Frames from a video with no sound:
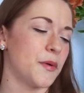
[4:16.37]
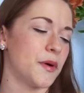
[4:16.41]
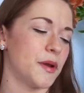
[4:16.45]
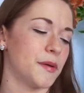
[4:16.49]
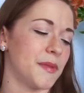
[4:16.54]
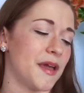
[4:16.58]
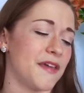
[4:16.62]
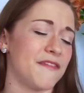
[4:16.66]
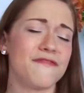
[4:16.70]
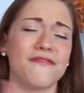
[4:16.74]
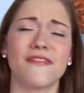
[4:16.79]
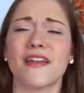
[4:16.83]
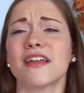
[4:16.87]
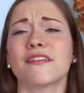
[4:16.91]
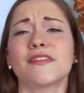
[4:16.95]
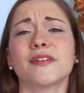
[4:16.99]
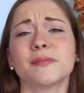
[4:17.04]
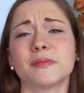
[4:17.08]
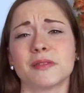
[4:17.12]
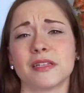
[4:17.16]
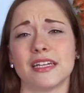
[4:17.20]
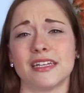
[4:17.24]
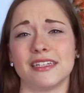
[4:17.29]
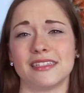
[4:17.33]
my
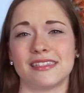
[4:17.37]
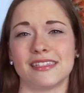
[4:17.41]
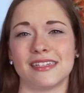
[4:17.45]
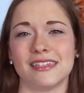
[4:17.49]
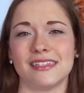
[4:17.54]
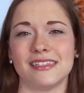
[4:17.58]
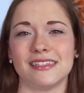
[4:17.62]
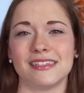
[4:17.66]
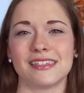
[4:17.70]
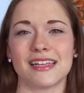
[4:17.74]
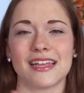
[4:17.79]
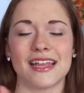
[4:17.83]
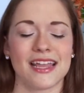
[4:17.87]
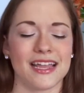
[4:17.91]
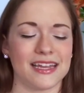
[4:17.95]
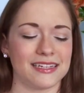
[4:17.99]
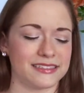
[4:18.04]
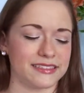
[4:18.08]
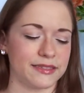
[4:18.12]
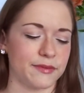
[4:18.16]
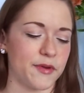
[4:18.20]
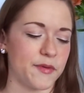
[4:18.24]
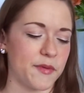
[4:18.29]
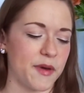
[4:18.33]
favorite places,
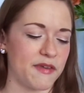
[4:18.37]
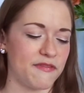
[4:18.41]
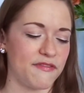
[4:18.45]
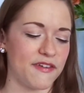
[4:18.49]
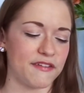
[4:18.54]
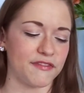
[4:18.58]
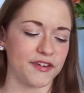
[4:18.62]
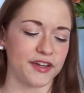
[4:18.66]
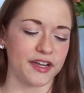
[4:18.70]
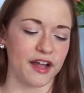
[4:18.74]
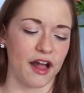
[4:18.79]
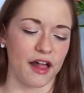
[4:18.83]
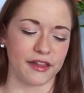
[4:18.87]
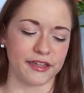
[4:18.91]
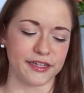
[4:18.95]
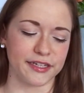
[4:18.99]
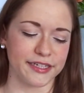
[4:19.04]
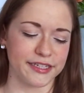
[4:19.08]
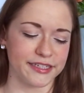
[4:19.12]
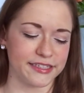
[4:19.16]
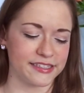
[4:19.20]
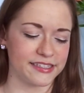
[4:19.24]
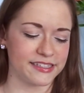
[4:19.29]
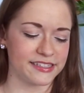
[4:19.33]
and some of my favorite
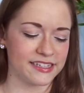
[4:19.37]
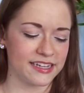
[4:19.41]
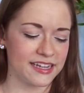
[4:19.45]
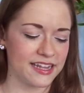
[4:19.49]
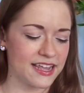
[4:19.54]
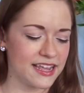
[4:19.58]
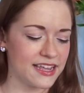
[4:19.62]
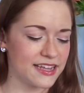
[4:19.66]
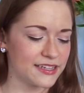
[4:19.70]
colors.